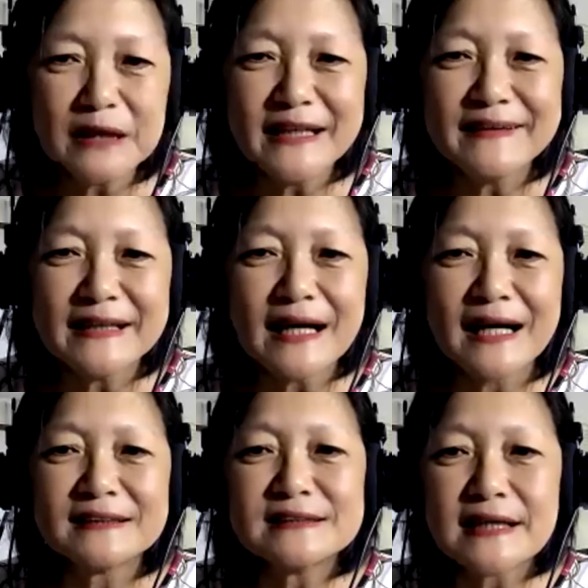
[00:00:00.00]
the
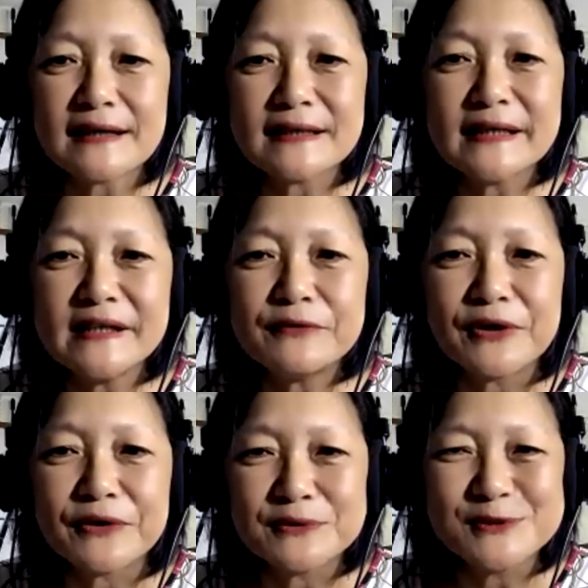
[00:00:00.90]
unsung
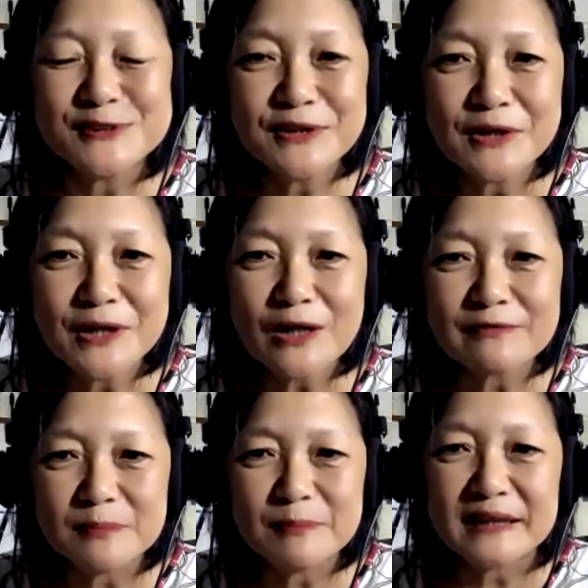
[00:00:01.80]
heroes of the
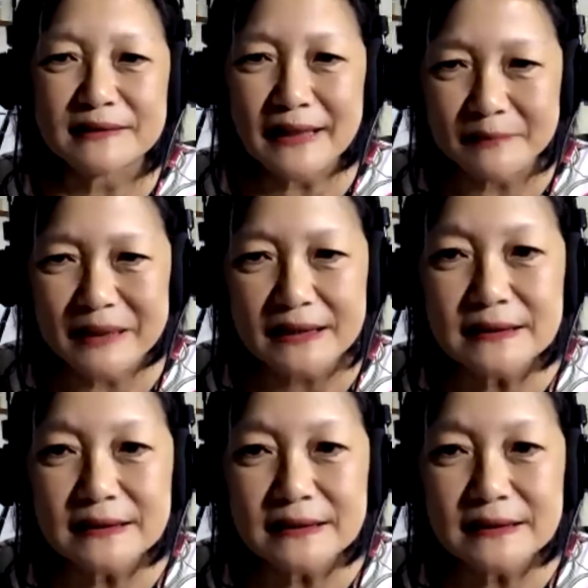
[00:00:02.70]
pandemic